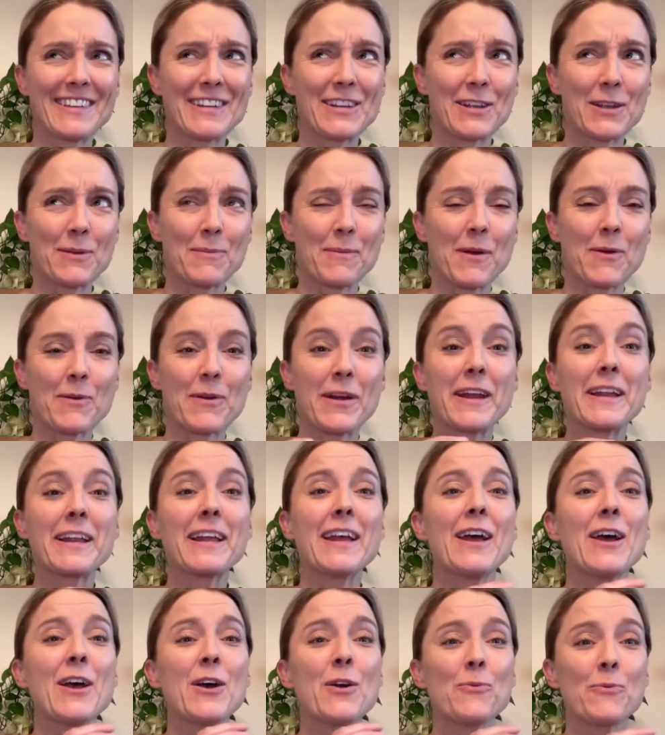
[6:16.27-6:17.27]
didn't come out right.
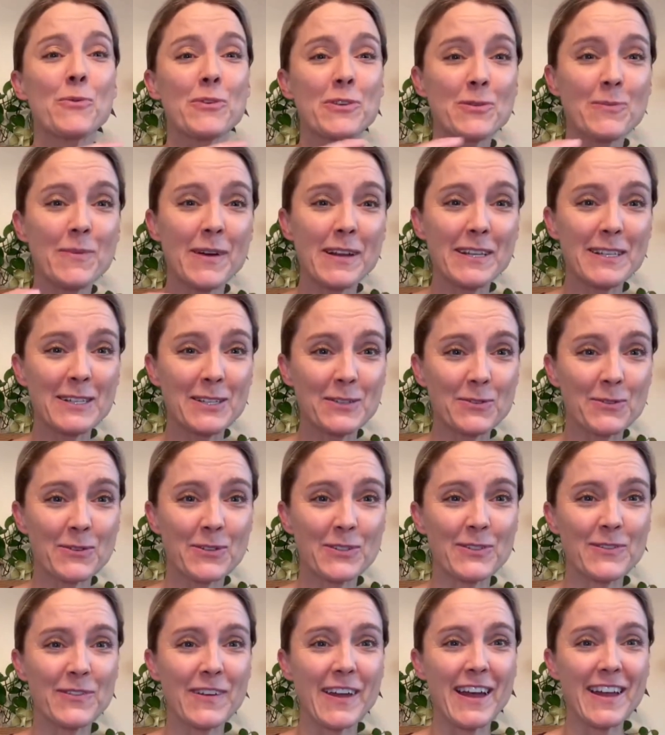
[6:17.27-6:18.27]
Where the body
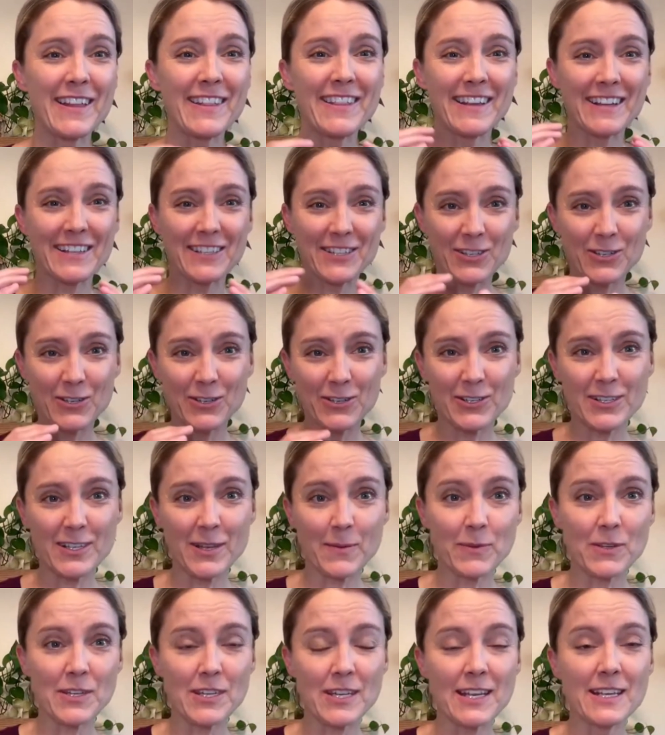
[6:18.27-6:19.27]
stores fat, that's your
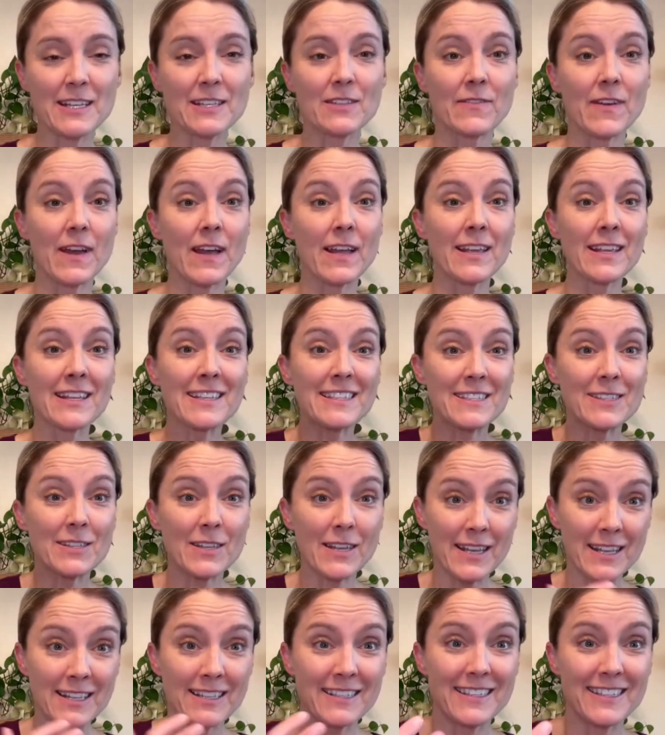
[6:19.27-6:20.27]
subcutaneous fat. It's
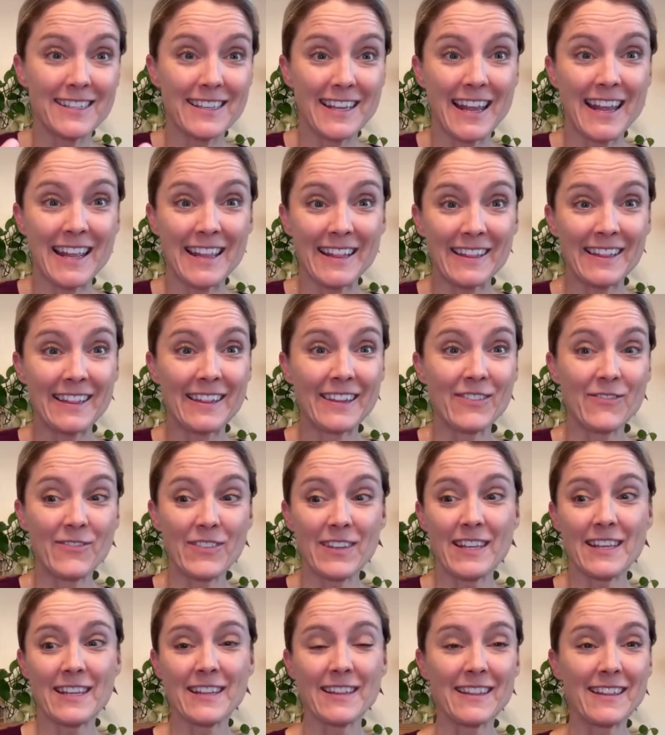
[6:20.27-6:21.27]
it's a
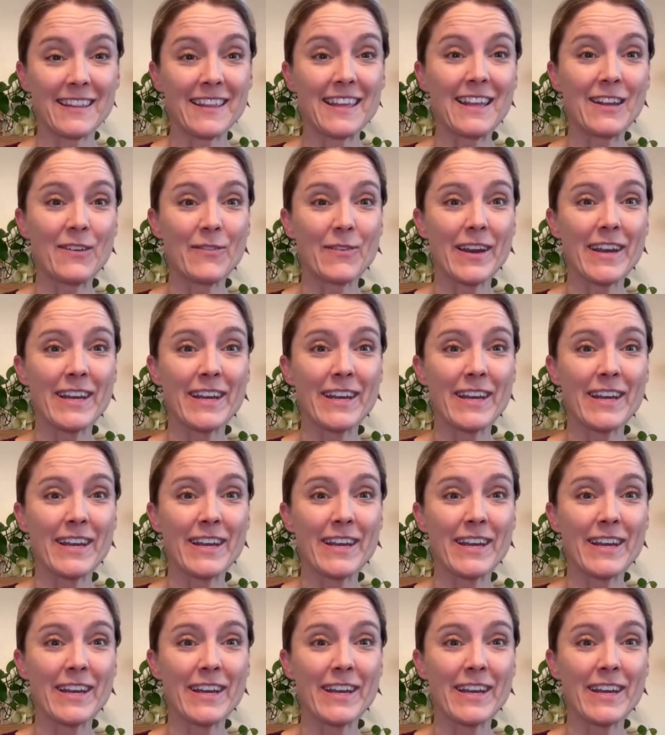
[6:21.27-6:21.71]
living thing,